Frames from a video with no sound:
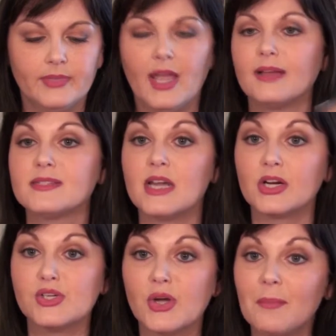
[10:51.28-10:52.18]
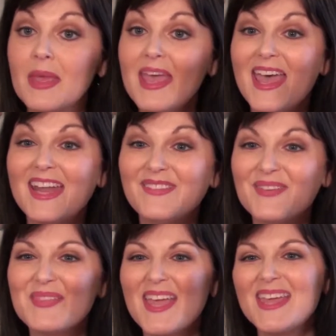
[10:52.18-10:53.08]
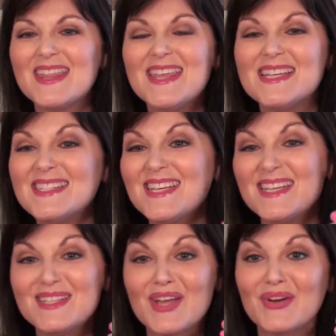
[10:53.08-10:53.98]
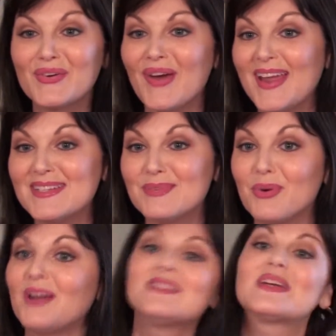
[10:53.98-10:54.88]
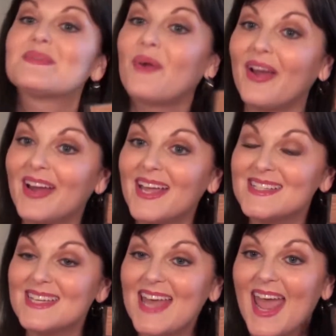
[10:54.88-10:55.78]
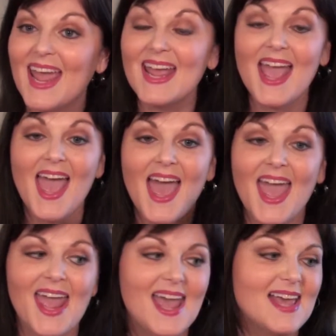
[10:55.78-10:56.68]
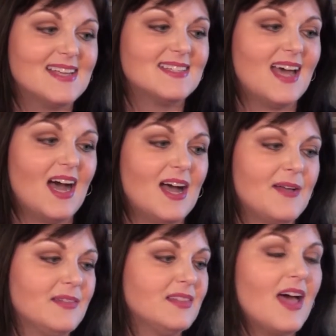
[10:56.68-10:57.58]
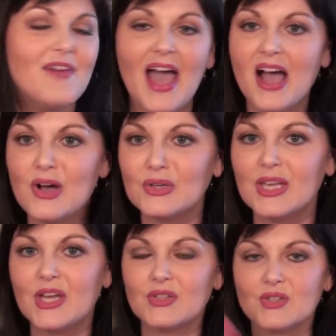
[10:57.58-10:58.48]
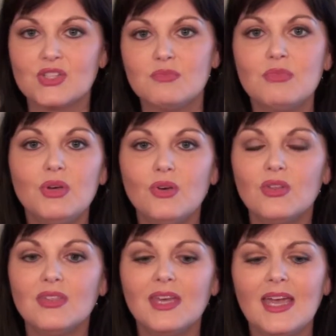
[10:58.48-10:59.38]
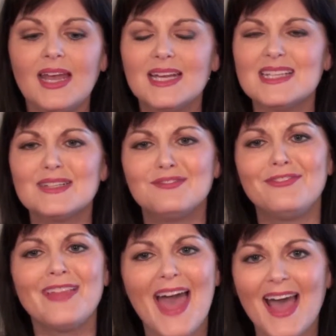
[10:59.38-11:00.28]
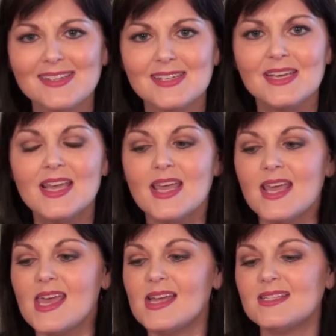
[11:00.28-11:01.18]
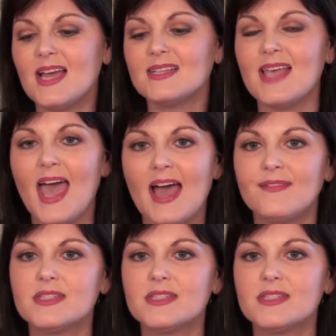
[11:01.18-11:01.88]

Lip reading: yeah, it's not going to show up. Anyway, this is a great bronzer. I'm wearing it today, and love how it goes on smoothly, and it isn't flat. It does have